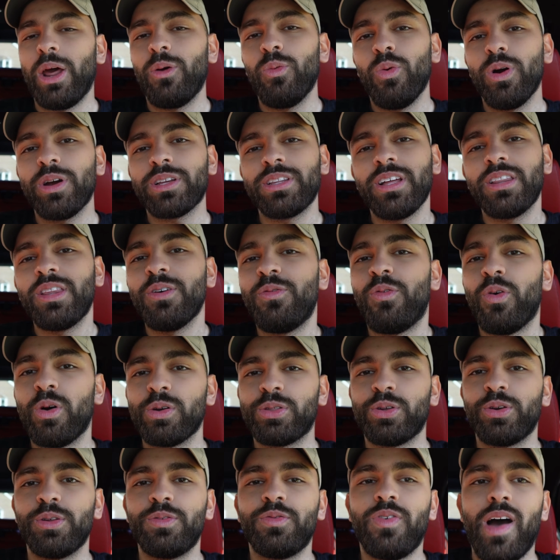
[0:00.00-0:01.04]
I worked on the
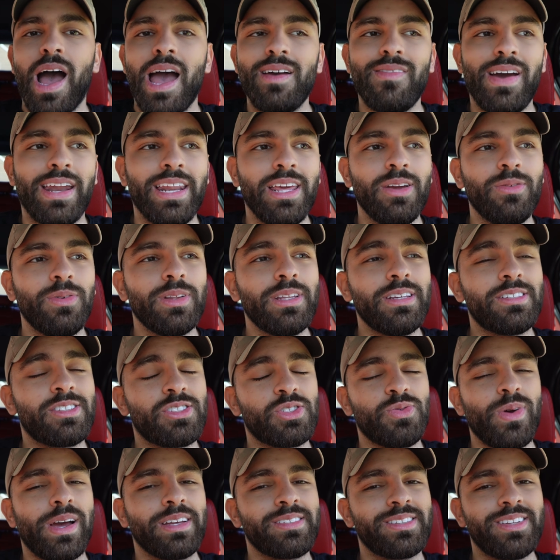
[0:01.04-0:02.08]
435, I didn't really
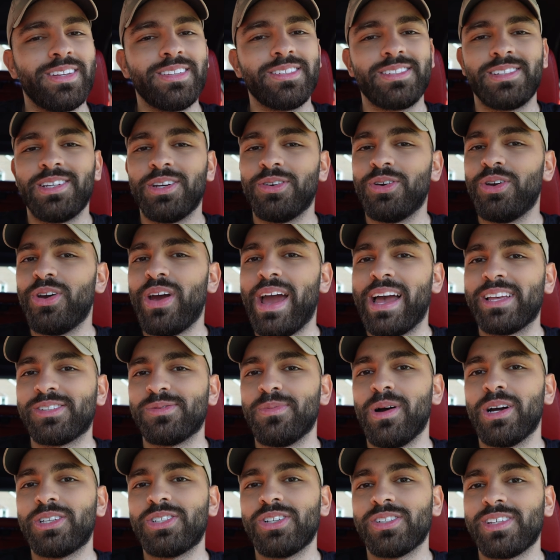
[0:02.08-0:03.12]
stress the interior as
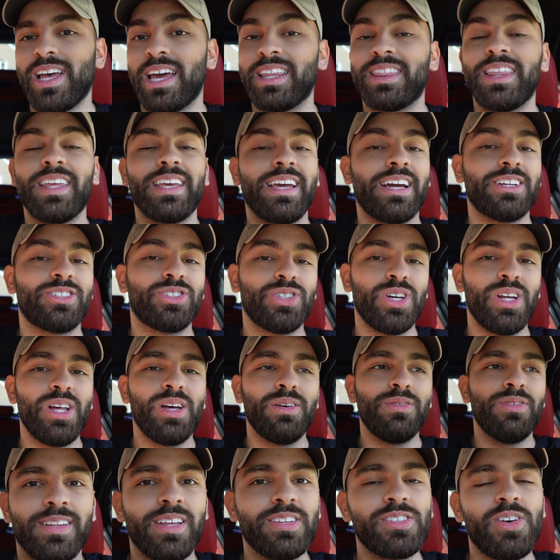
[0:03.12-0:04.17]
much as I think I should
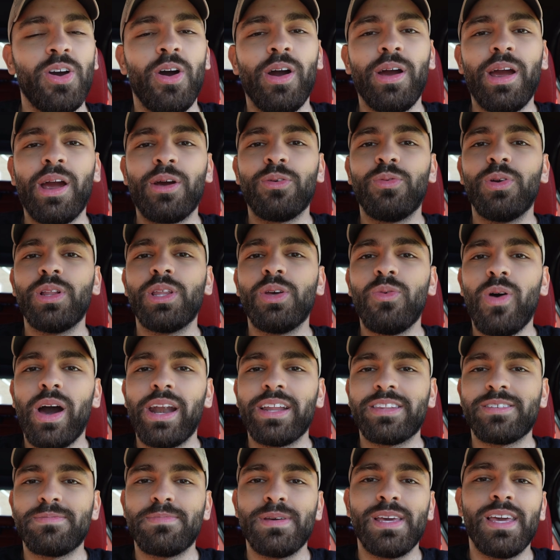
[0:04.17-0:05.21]
have. This car, I really want
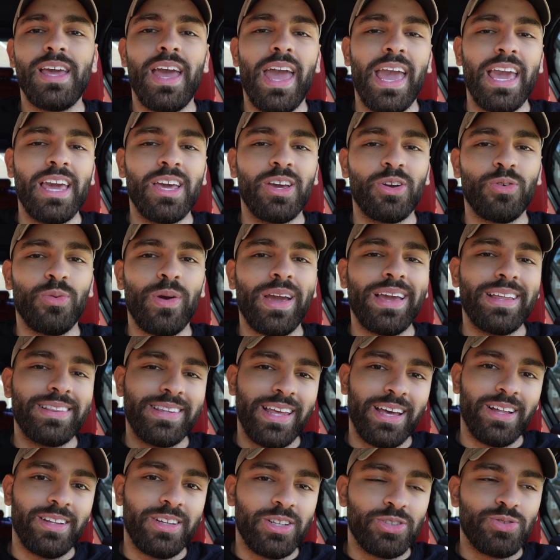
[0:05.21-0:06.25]
it to be a great
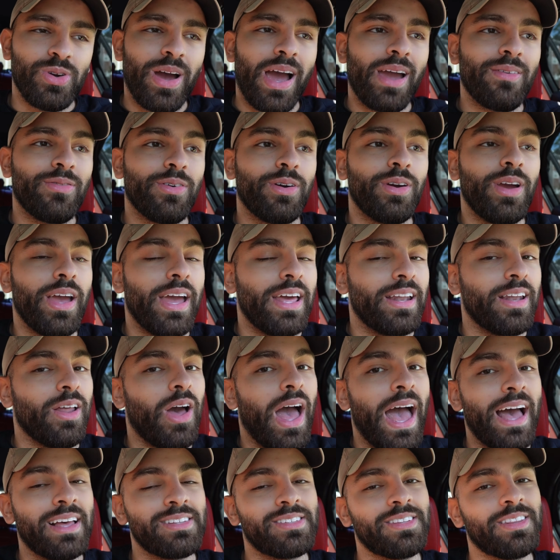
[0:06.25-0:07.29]
daily driver, and
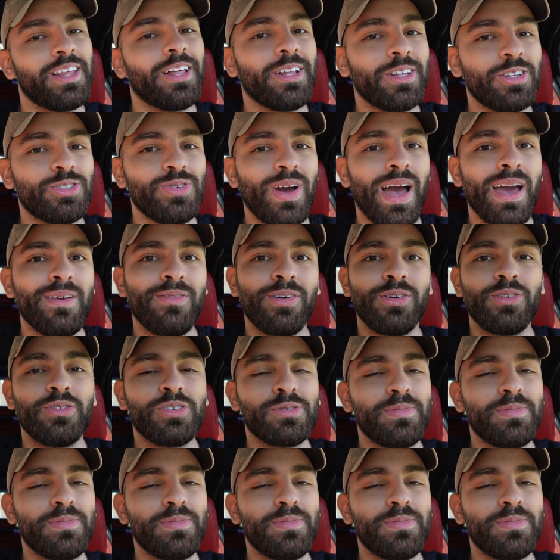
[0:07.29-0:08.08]
as a daily driver, you